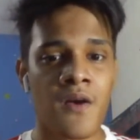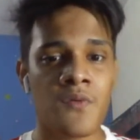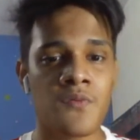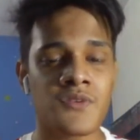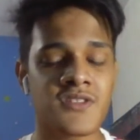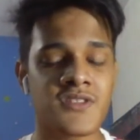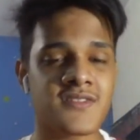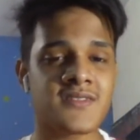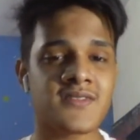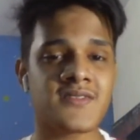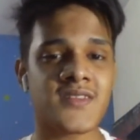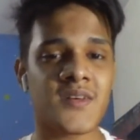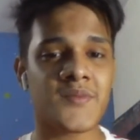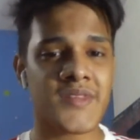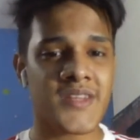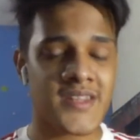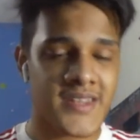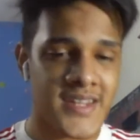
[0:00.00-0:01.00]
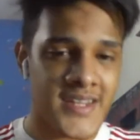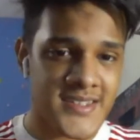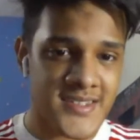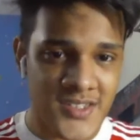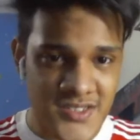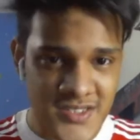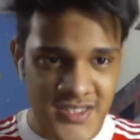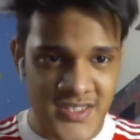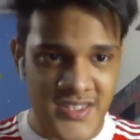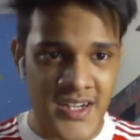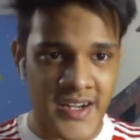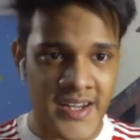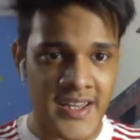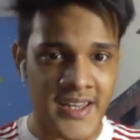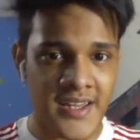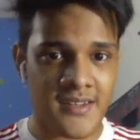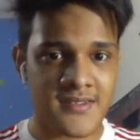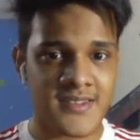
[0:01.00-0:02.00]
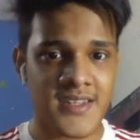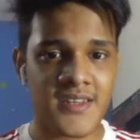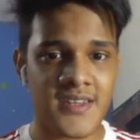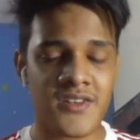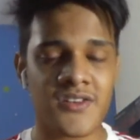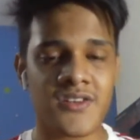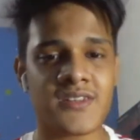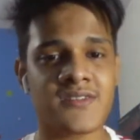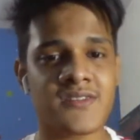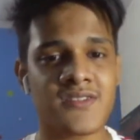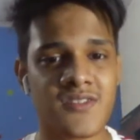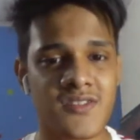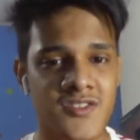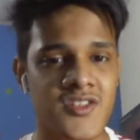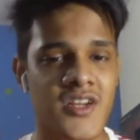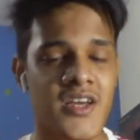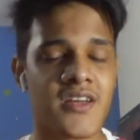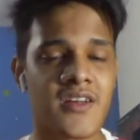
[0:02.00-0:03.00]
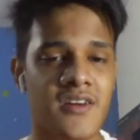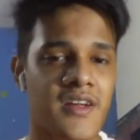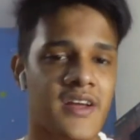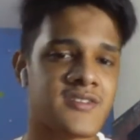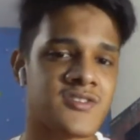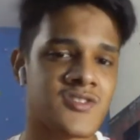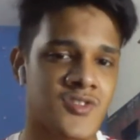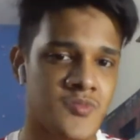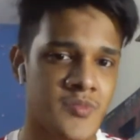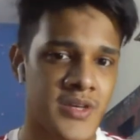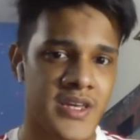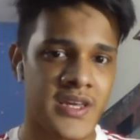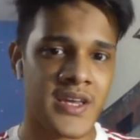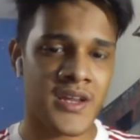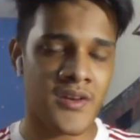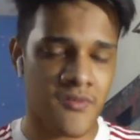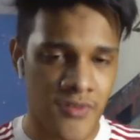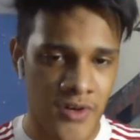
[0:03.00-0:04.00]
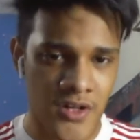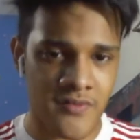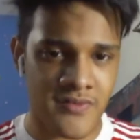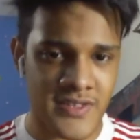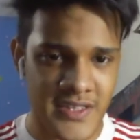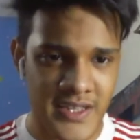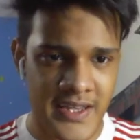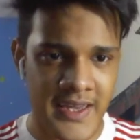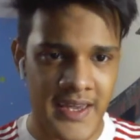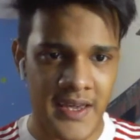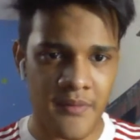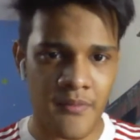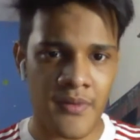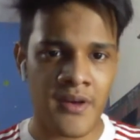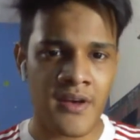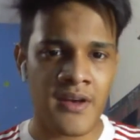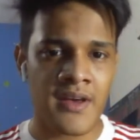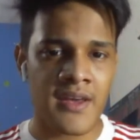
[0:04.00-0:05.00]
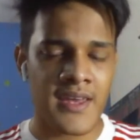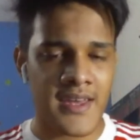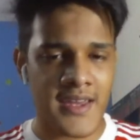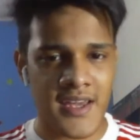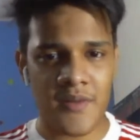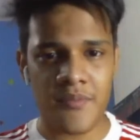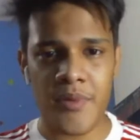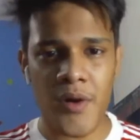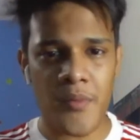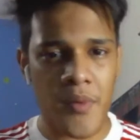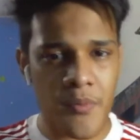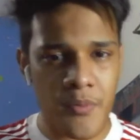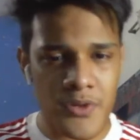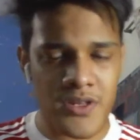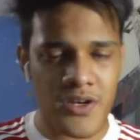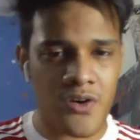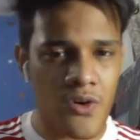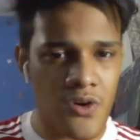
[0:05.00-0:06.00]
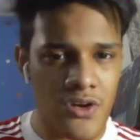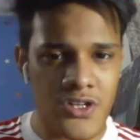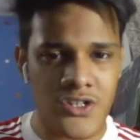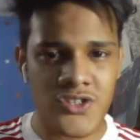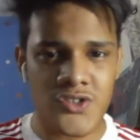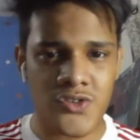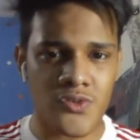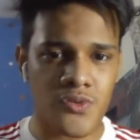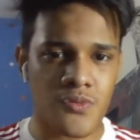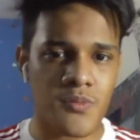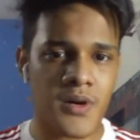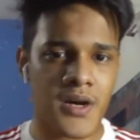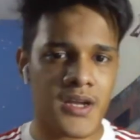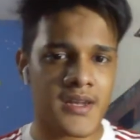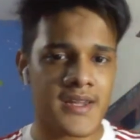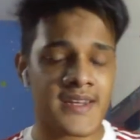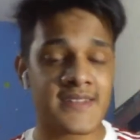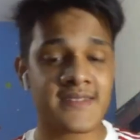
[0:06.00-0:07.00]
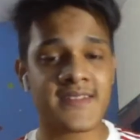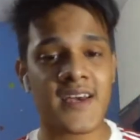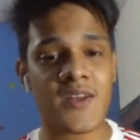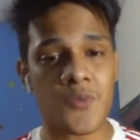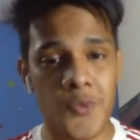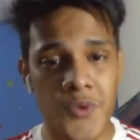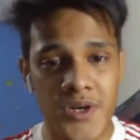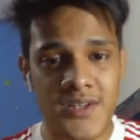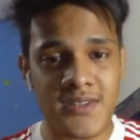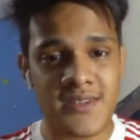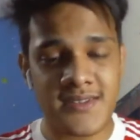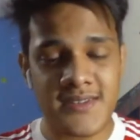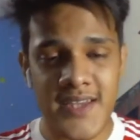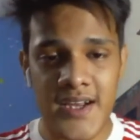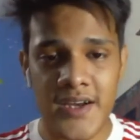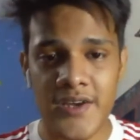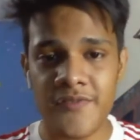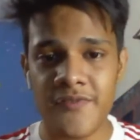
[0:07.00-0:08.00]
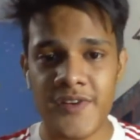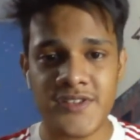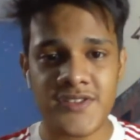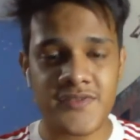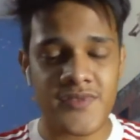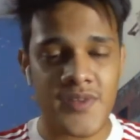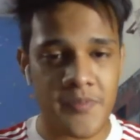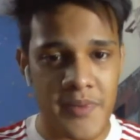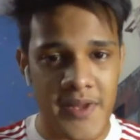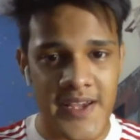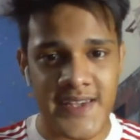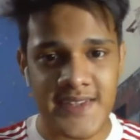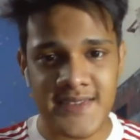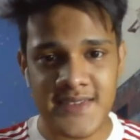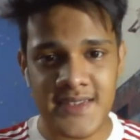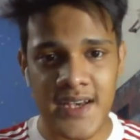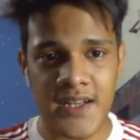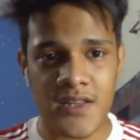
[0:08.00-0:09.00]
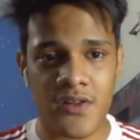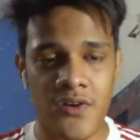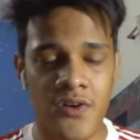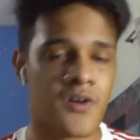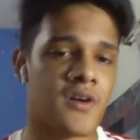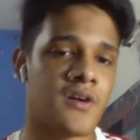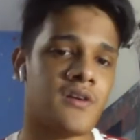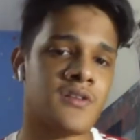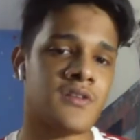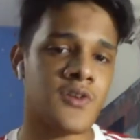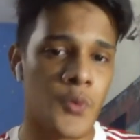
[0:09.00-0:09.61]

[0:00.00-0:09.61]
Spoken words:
which is something that's concerning. Seeing your striker has to be involved in the game. He can pop up with a goal or two, but is that worth the sacrifice of the playing style, or